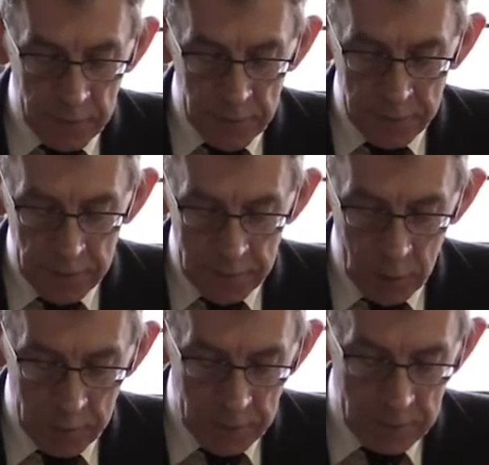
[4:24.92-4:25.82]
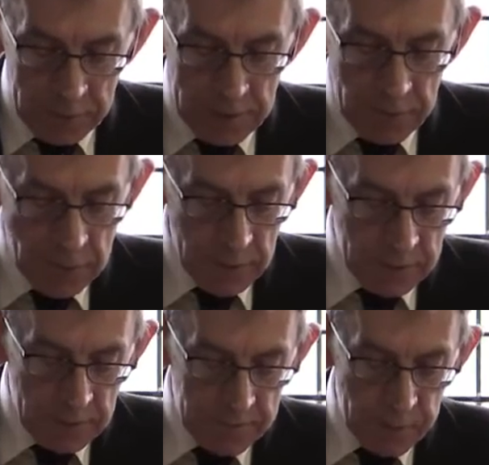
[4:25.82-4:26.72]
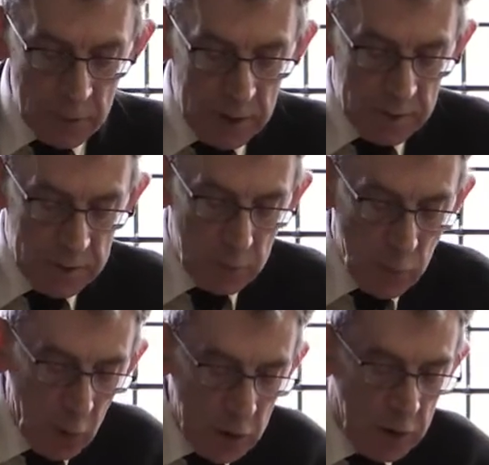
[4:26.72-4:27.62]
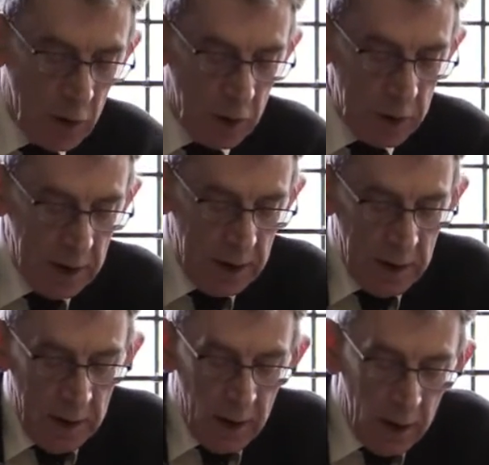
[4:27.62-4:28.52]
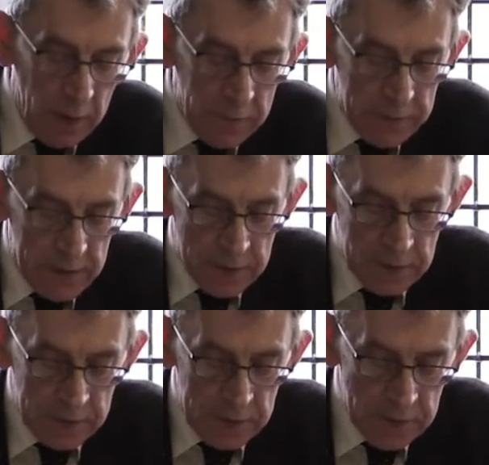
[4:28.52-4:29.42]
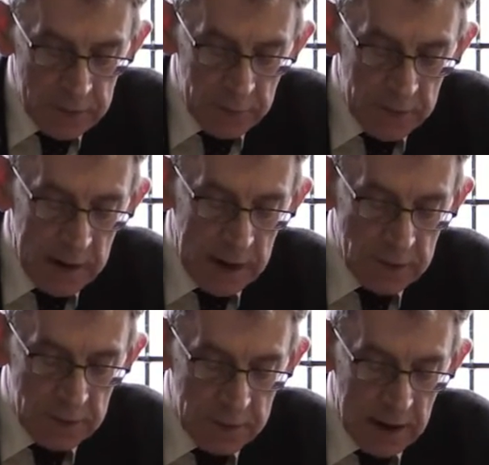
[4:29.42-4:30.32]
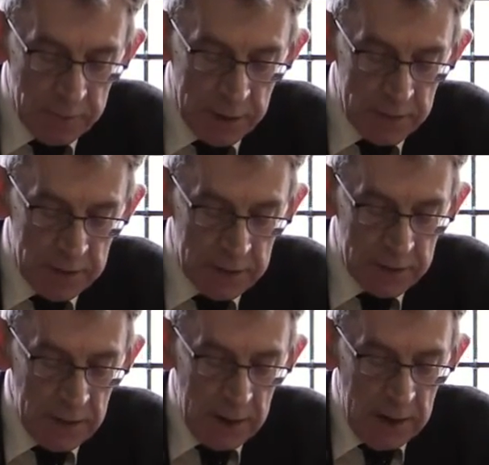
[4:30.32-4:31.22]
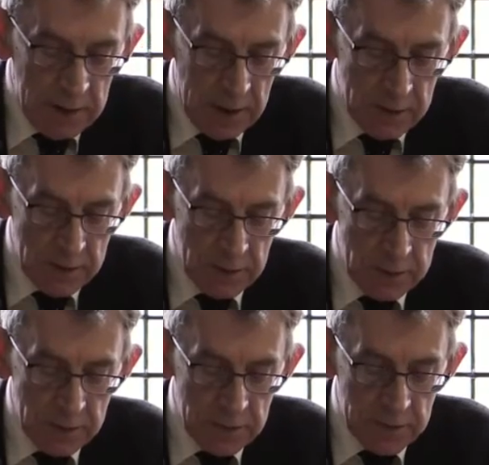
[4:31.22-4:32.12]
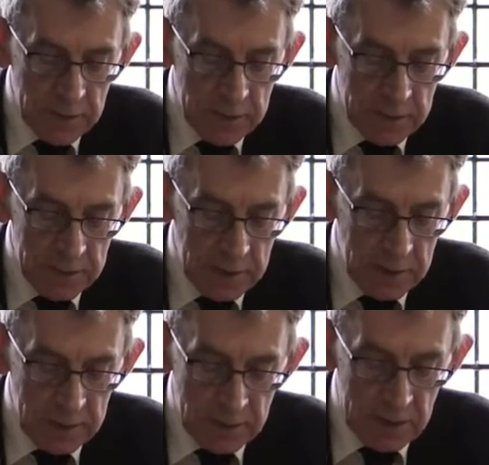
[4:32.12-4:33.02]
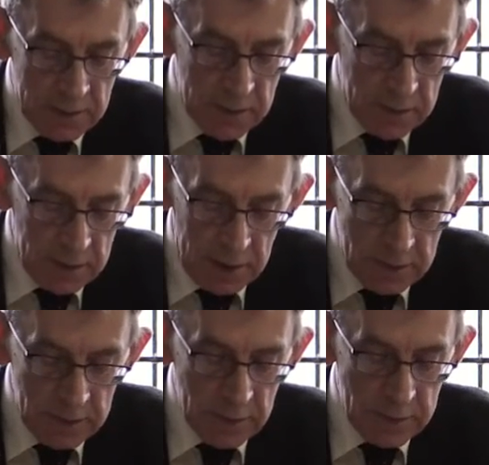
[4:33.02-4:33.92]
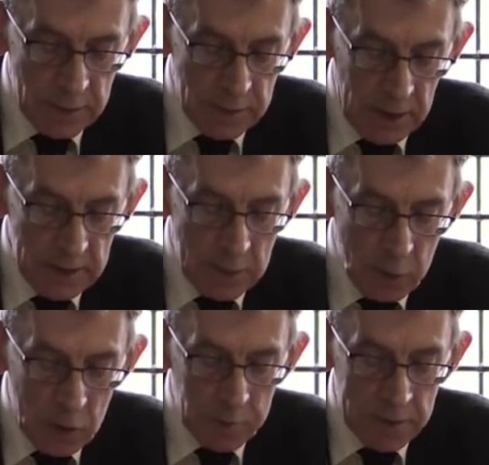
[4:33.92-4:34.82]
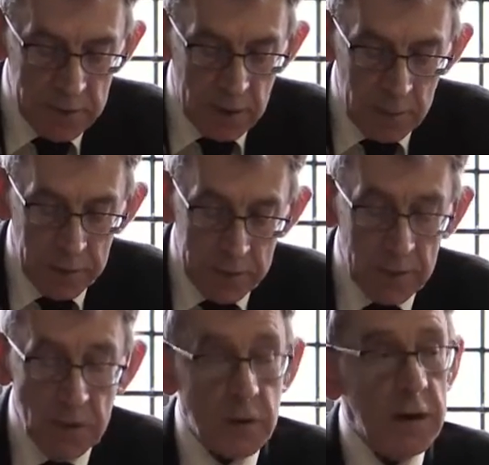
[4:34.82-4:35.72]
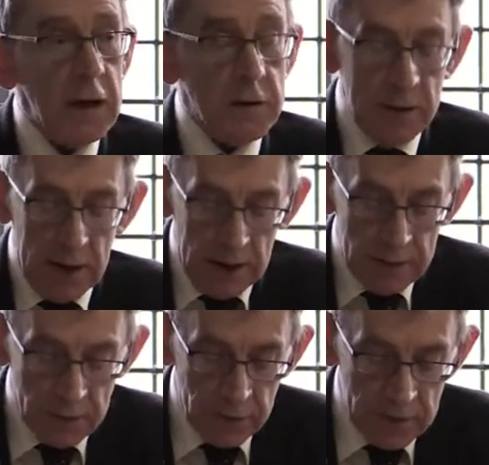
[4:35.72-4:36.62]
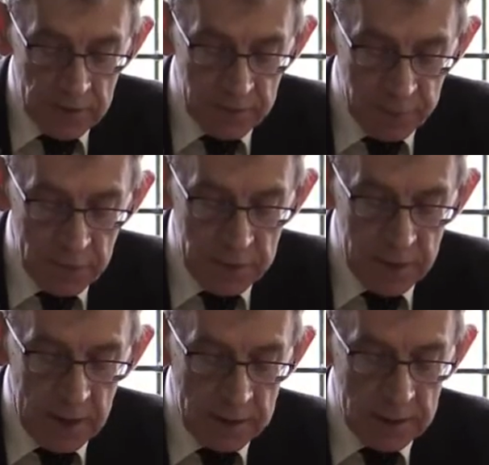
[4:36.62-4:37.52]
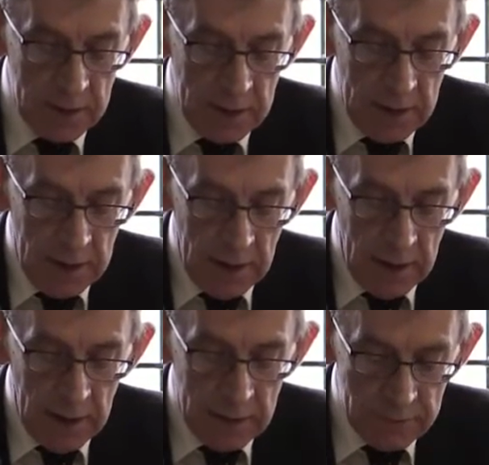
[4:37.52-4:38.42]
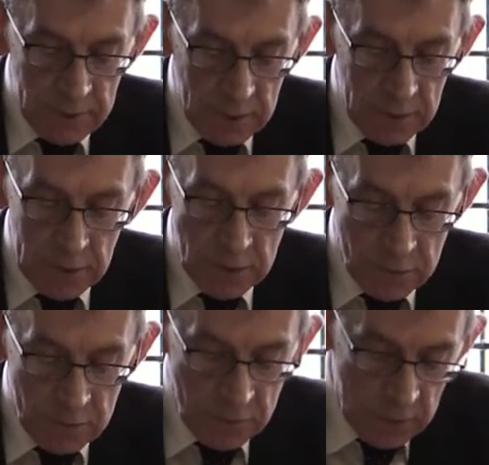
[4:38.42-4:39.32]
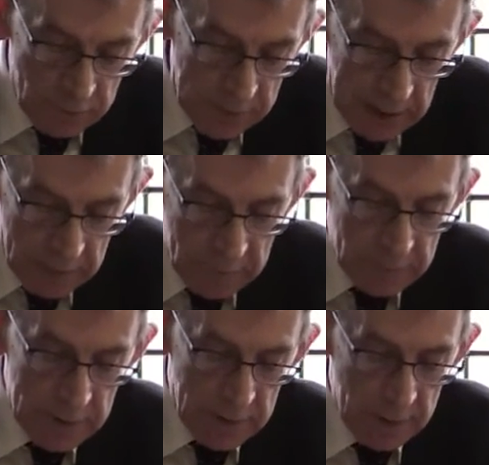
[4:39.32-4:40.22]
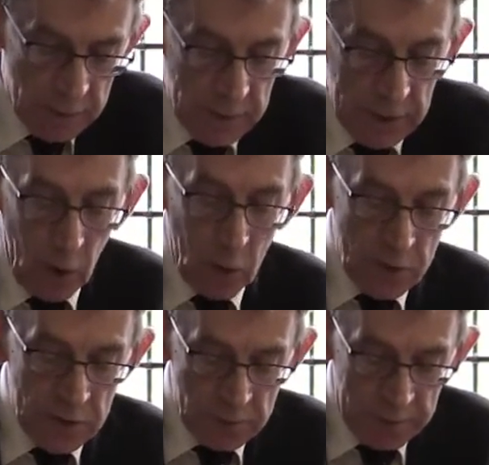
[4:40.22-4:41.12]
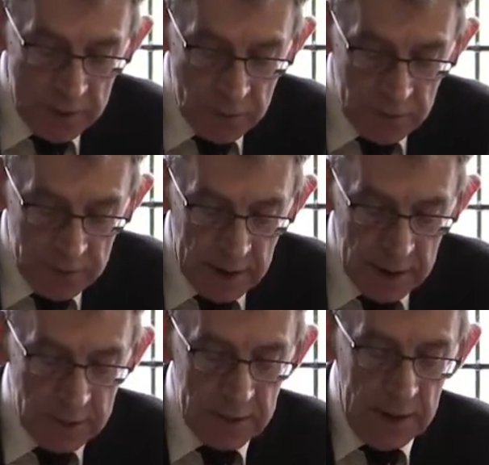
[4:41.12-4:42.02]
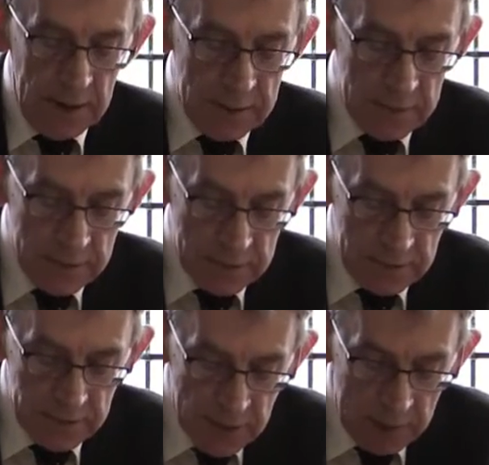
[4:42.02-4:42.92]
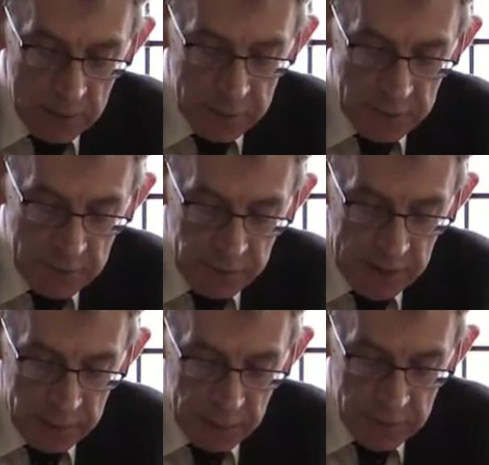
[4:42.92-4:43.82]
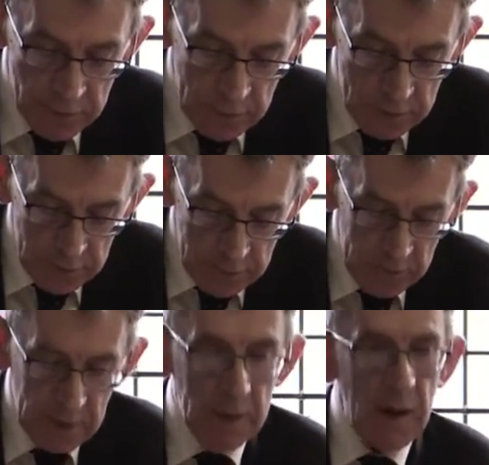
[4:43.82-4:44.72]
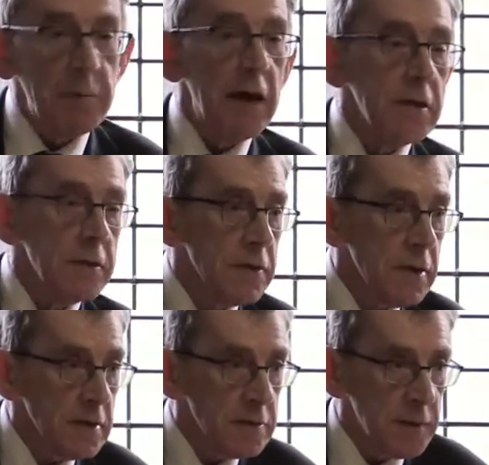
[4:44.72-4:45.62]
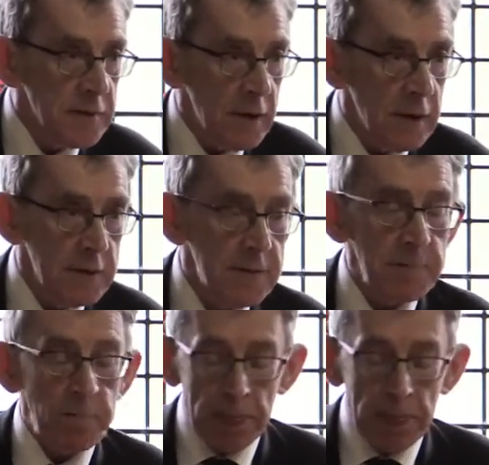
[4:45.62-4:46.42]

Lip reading: the moment, I mean, if you just look at the roll call of legislation that was enacted in that period, 1906, let's say to 1909, the Workmen's Compensation Act, the Trade Disputes Act, the Children Act, which we'll come to, the Old Age Pensions Act, the establishment of labour exchanges, and many other things besides.